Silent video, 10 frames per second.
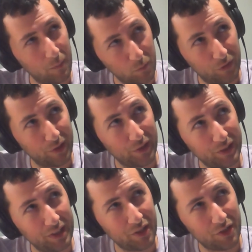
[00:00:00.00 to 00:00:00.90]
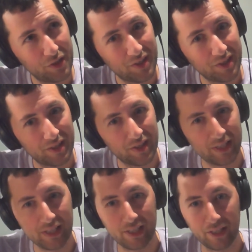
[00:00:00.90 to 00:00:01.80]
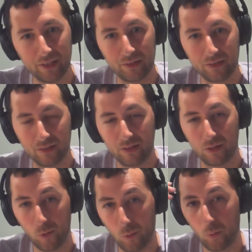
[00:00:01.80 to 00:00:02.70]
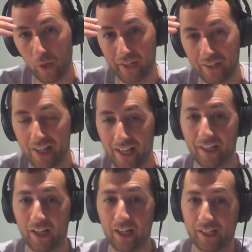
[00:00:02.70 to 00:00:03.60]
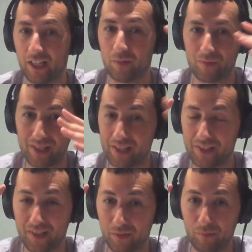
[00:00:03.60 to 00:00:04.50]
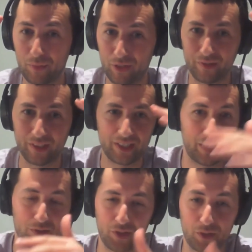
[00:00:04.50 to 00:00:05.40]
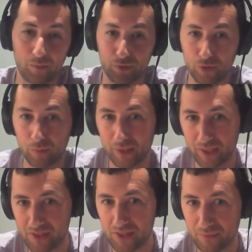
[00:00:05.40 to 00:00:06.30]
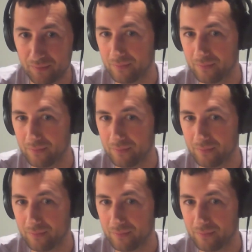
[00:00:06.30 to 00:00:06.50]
very interested to see when an AI comes that is deemed perfect, how it's going to perform against him.